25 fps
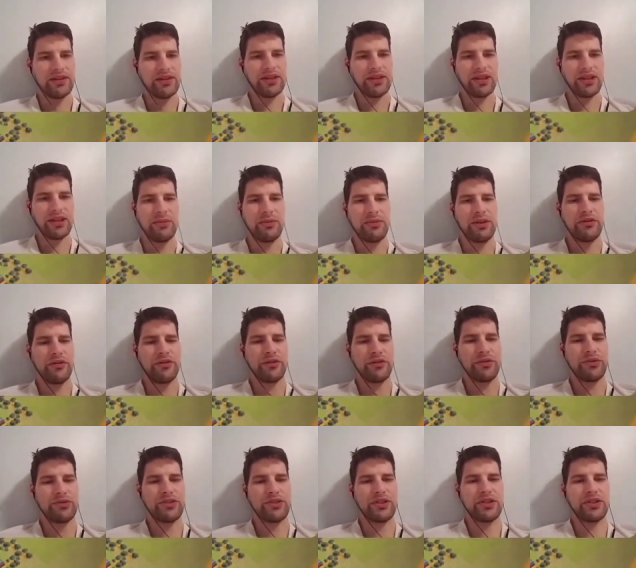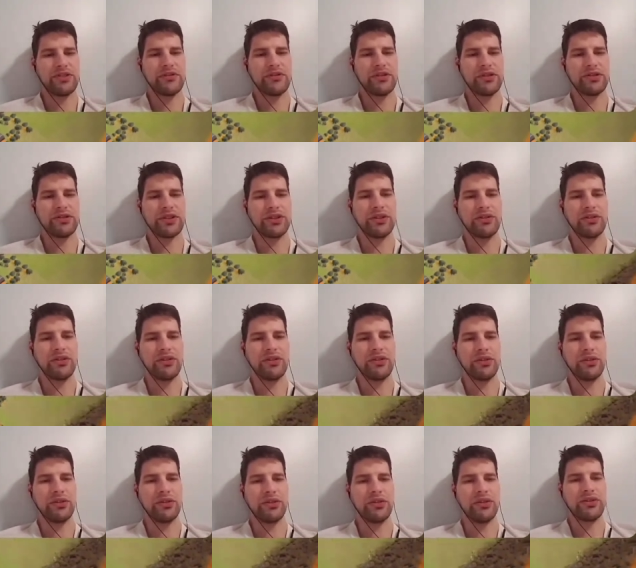Like, he might have froze that inferno tower a
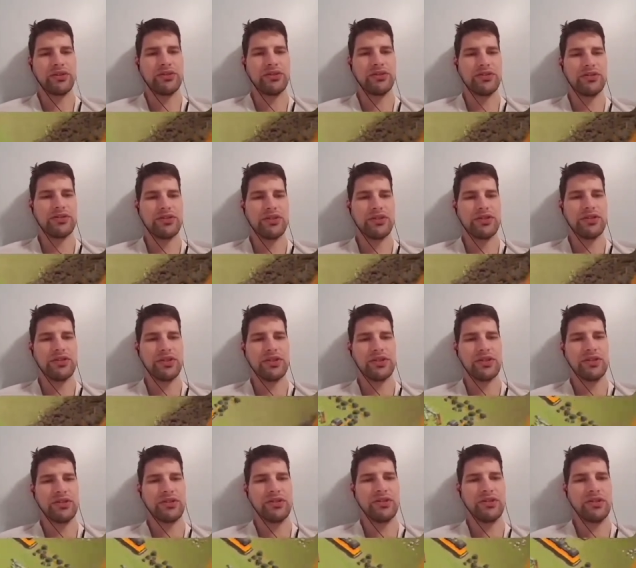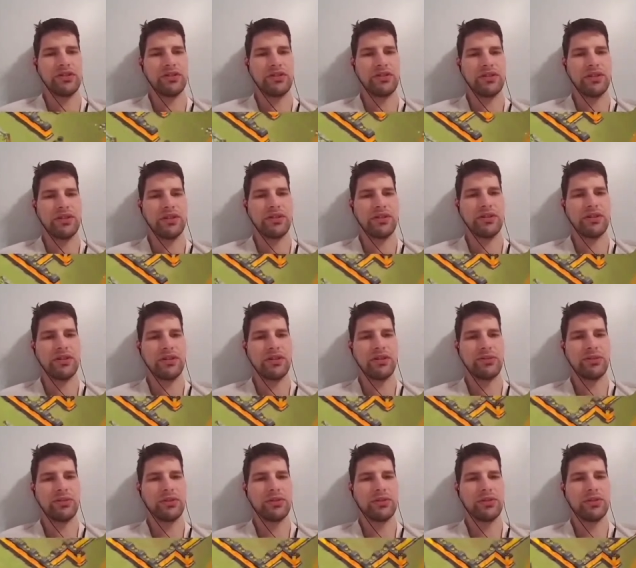little early because he saw it kill the king
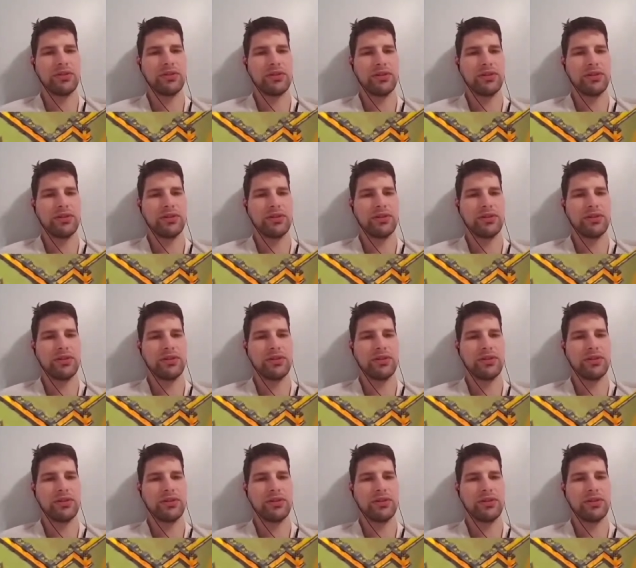there, but